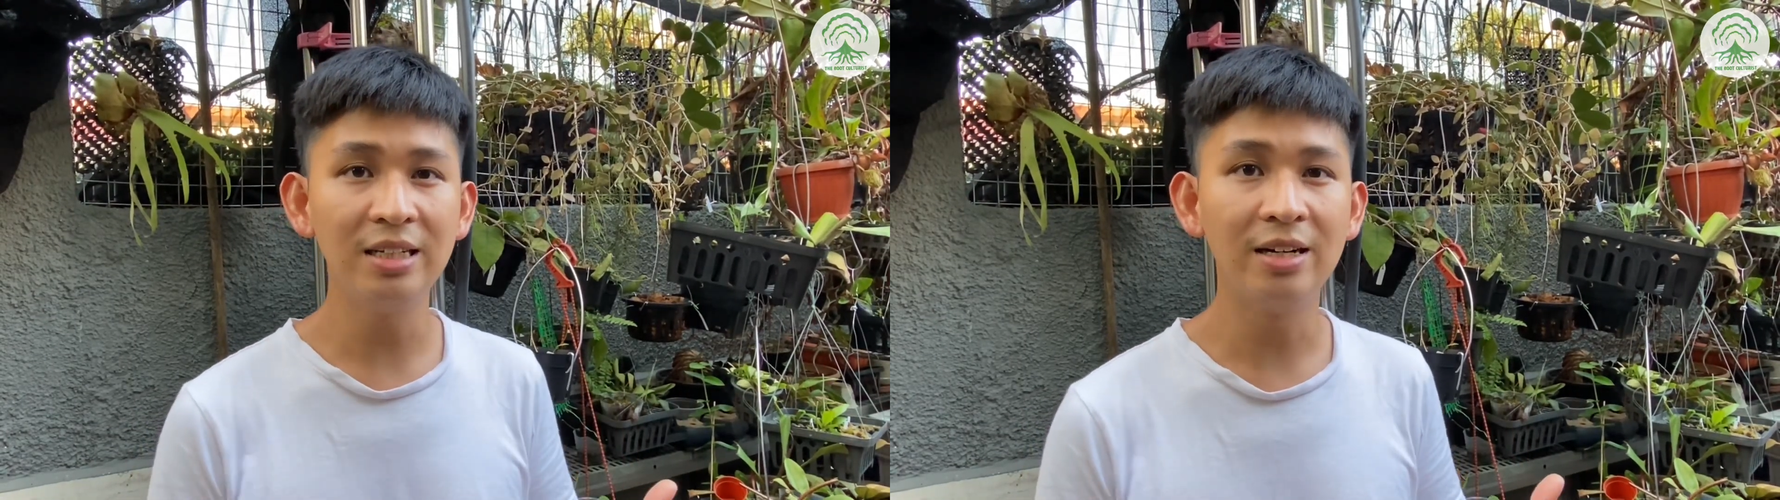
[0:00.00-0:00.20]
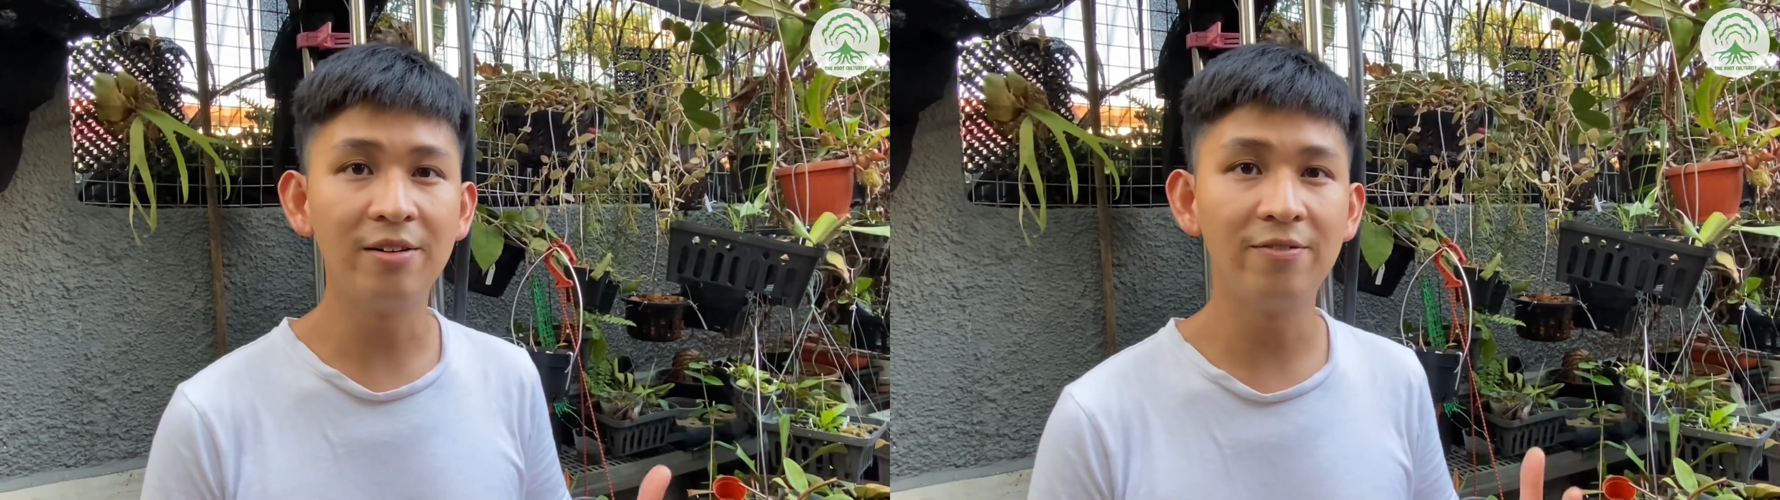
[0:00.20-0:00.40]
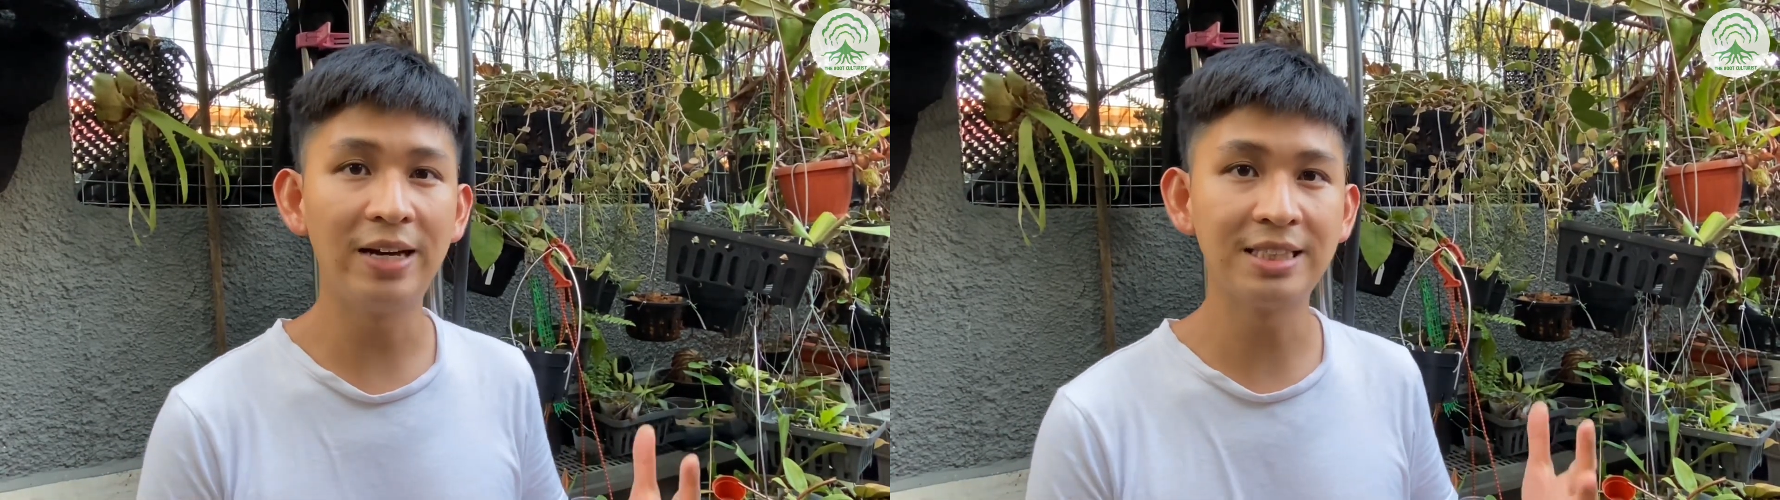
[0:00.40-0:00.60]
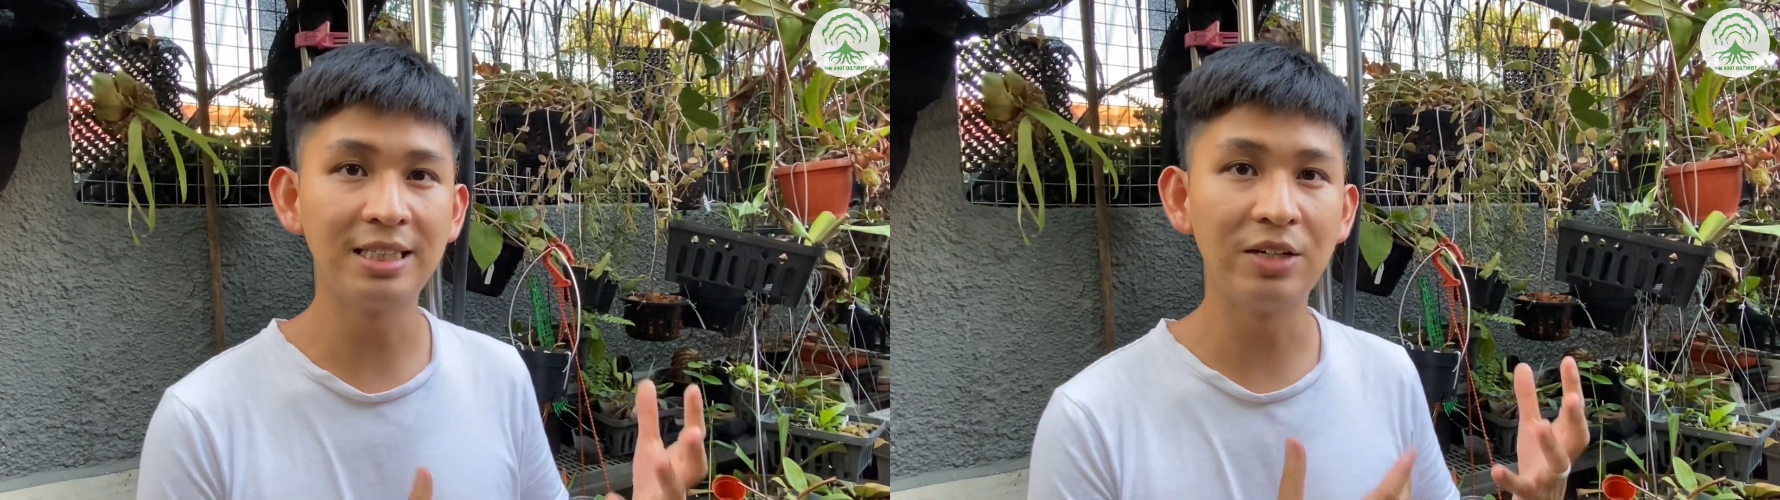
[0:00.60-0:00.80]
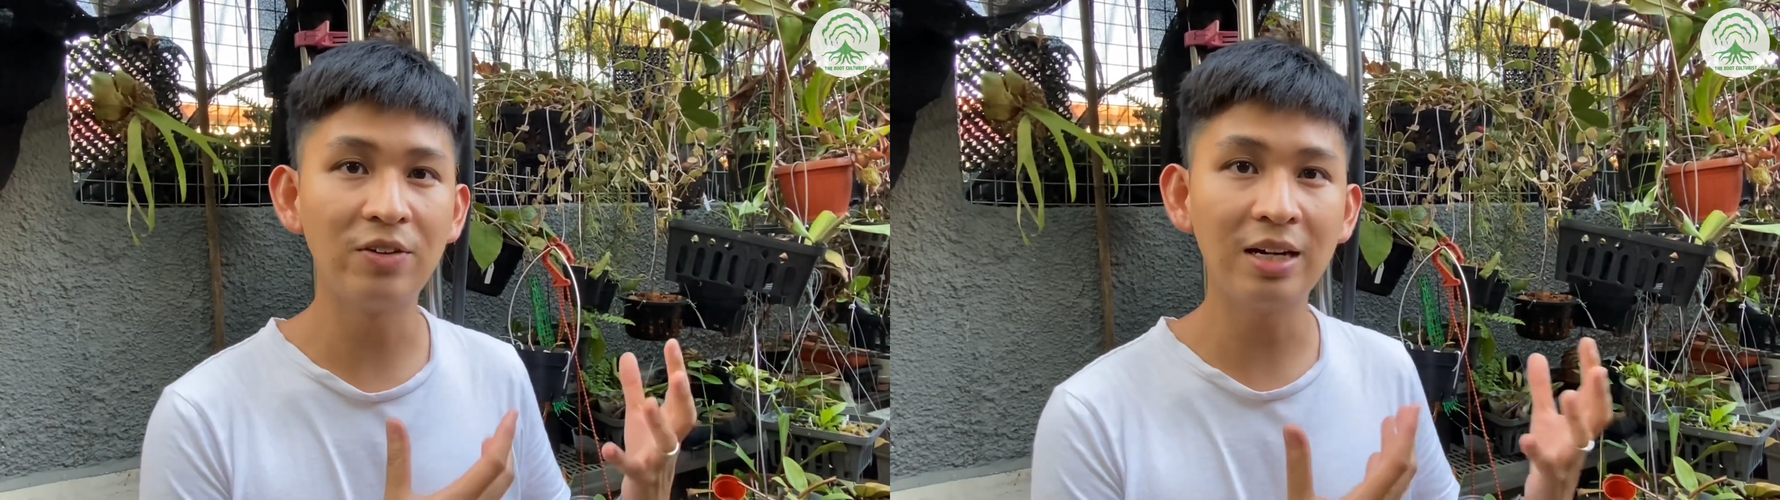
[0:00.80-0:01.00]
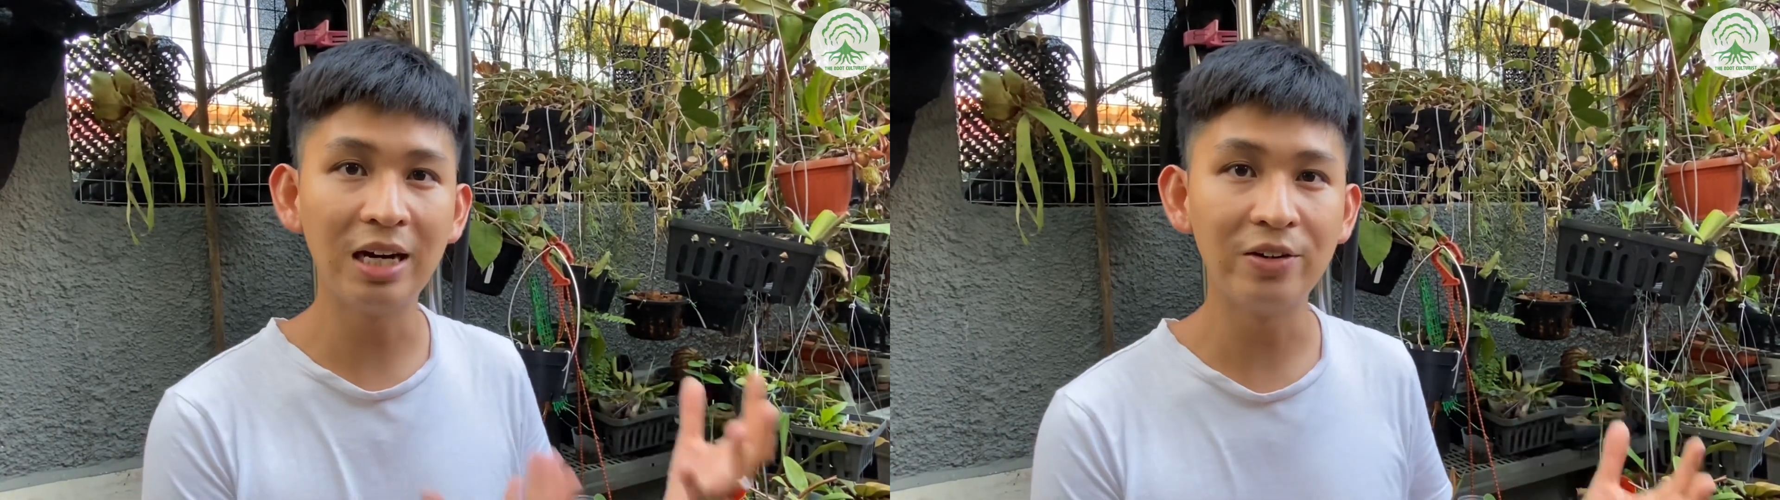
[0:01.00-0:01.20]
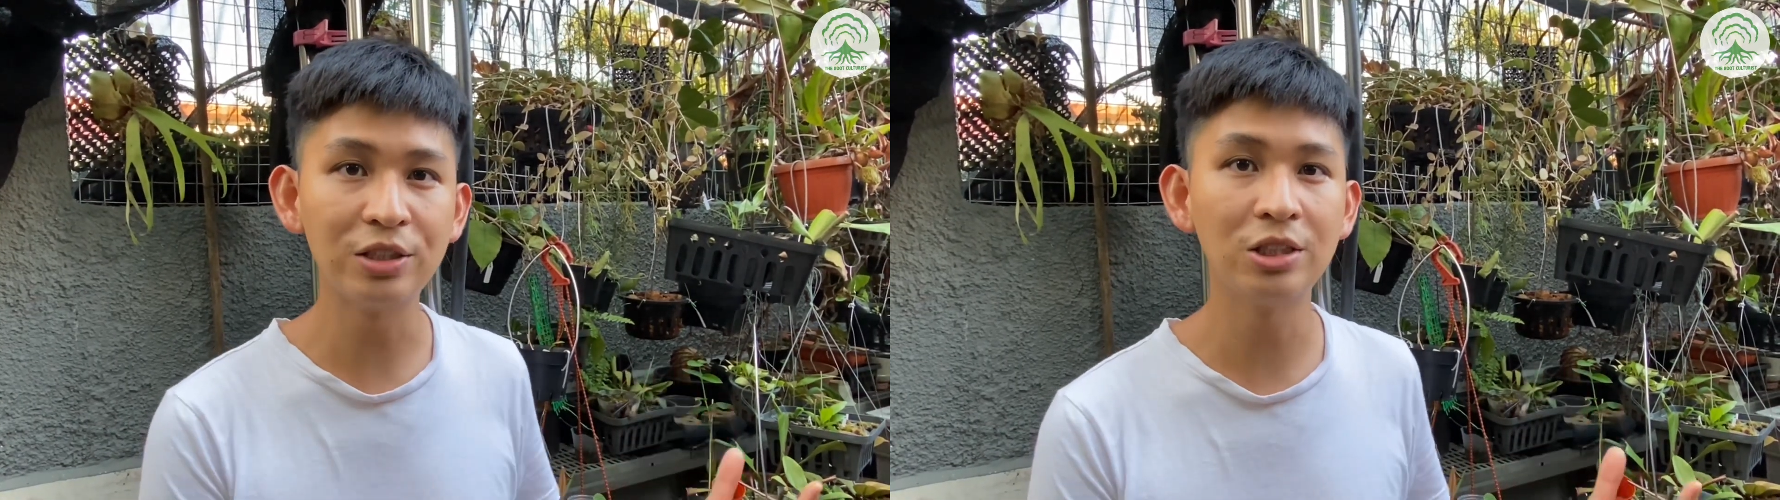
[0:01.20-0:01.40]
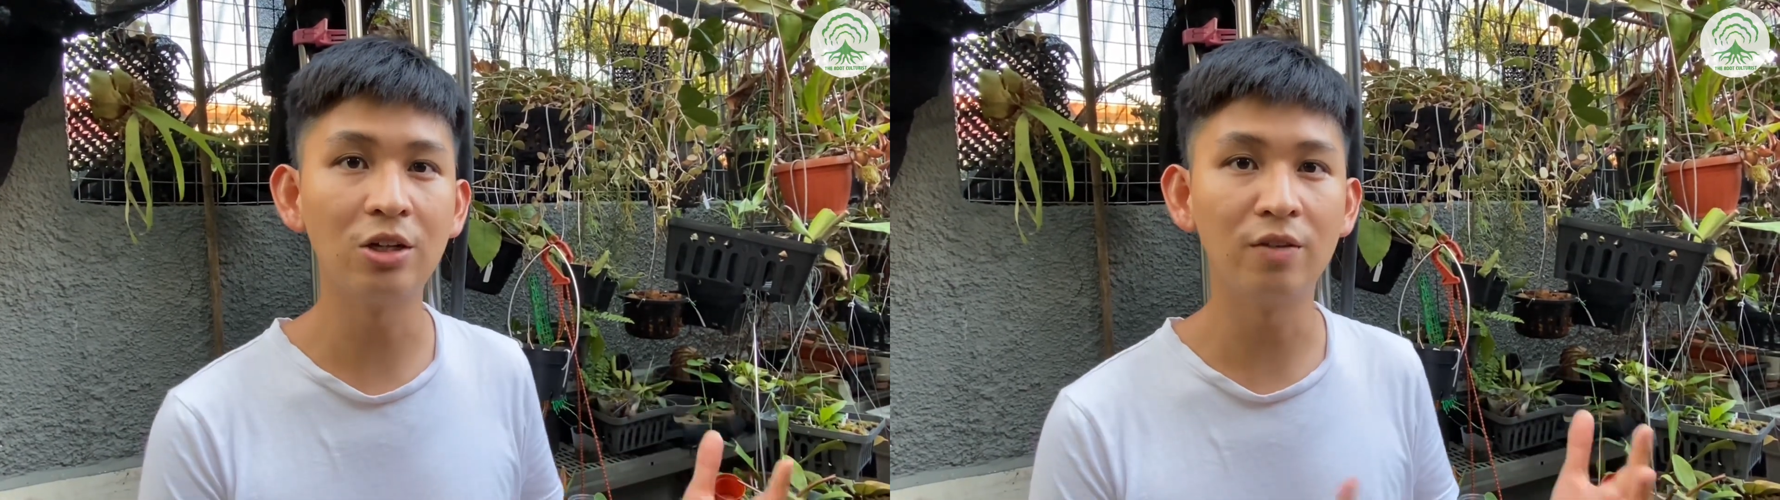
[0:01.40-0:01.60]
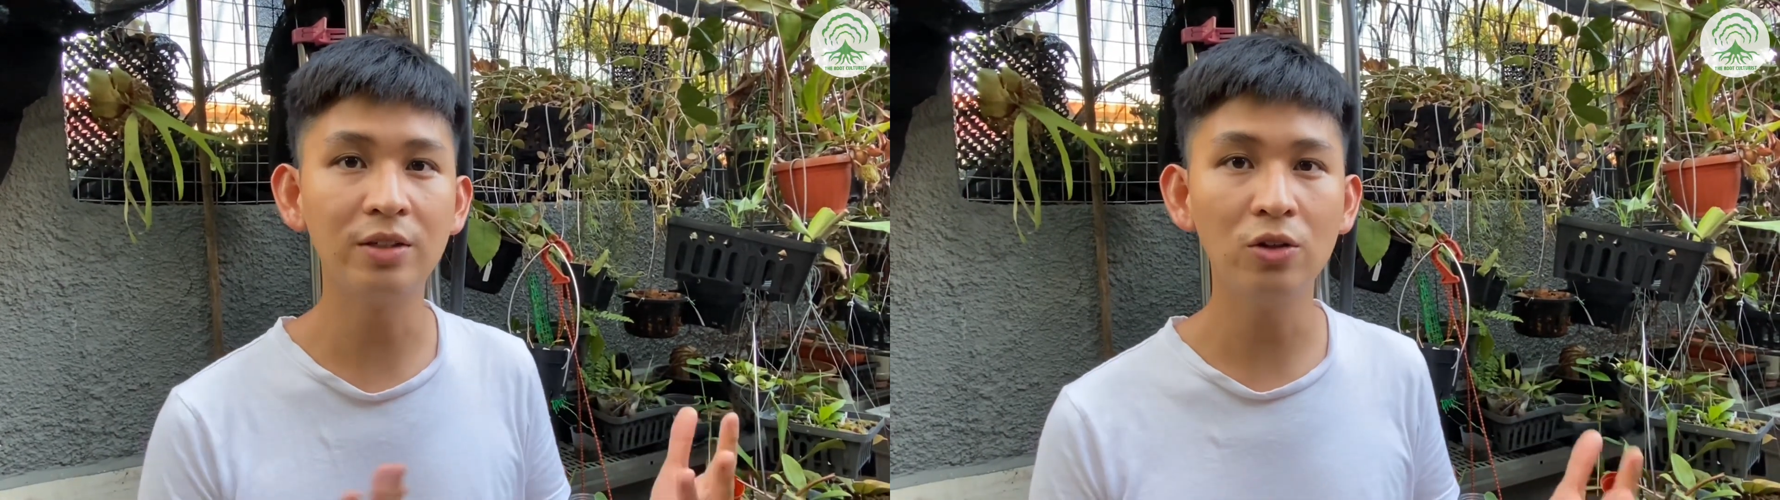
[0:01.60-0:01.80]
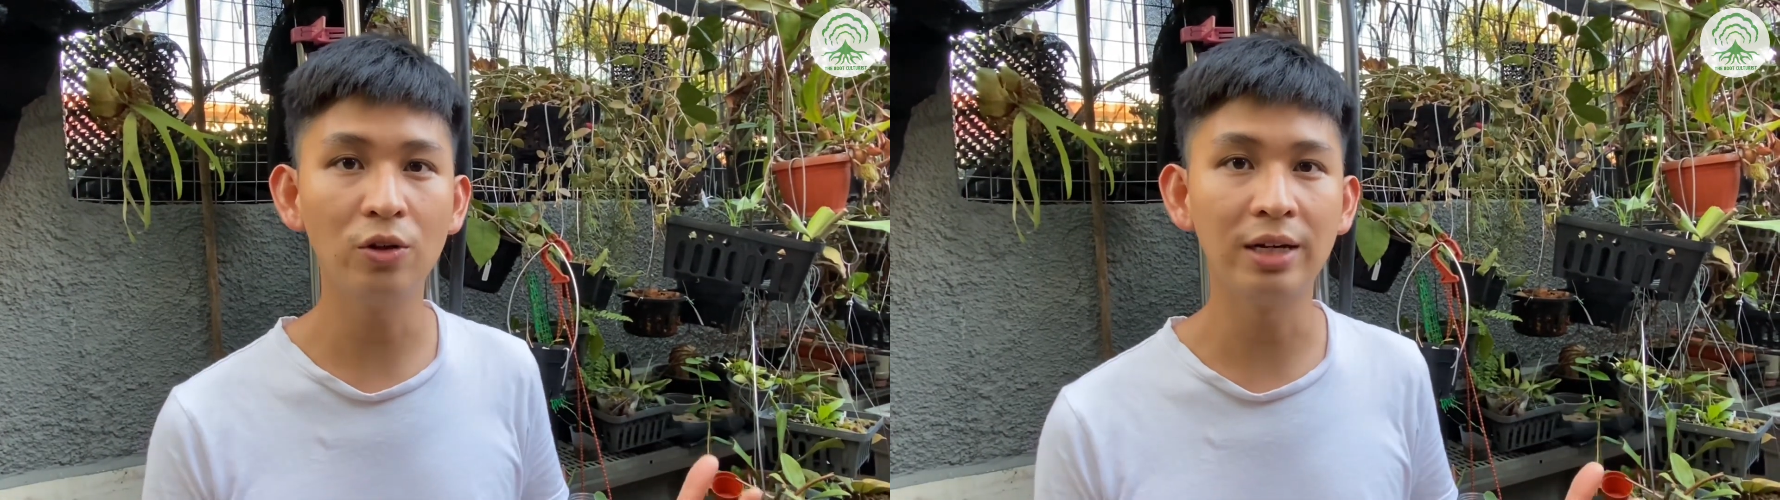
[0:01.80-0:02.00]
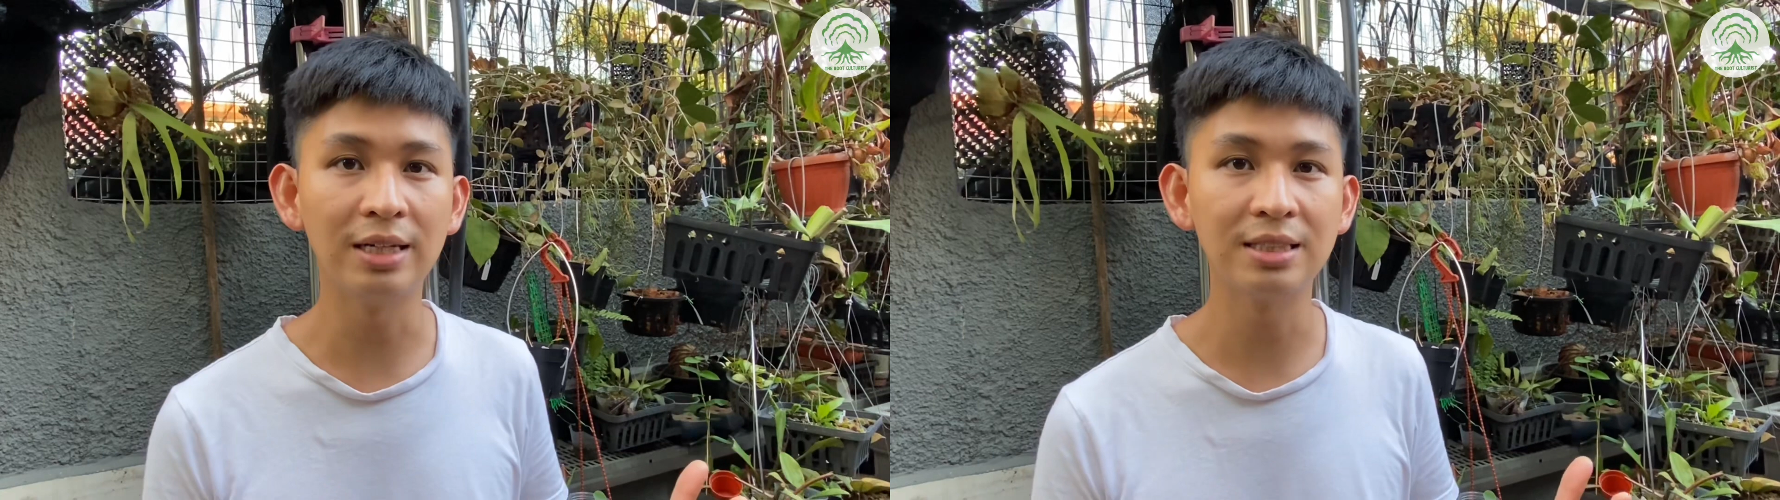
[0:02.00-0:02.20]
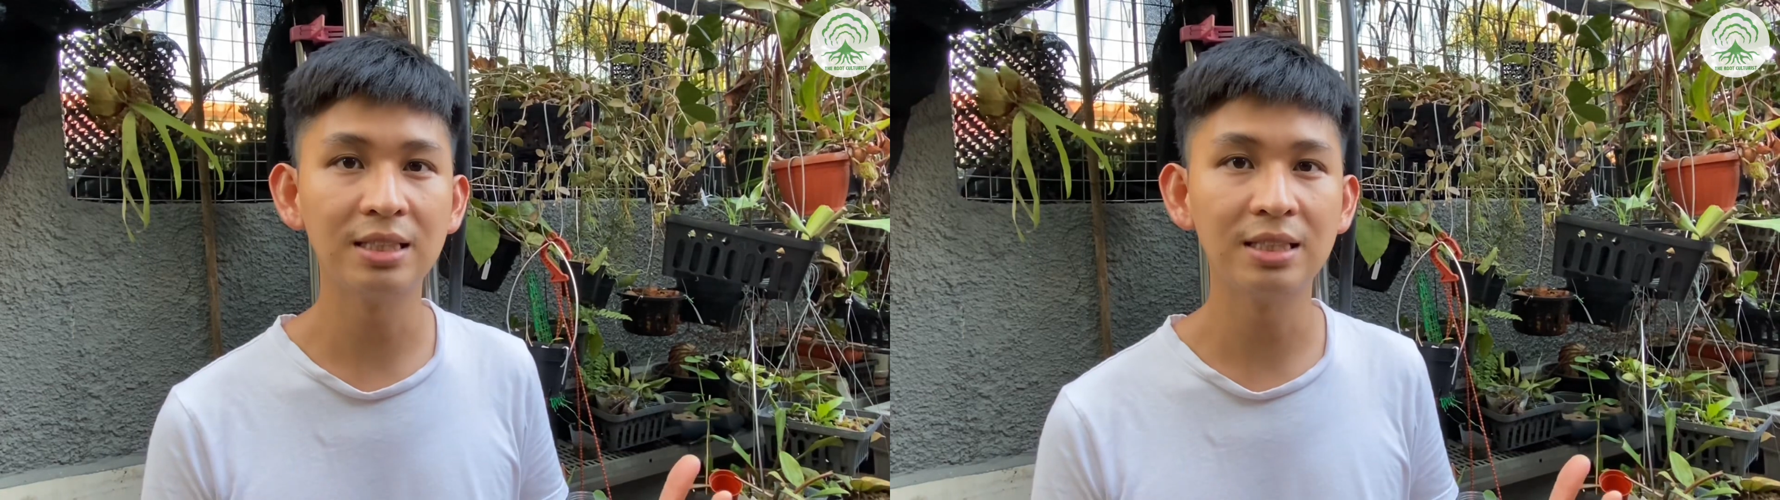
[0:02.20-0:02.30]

affects the different coloration of the Hoyas.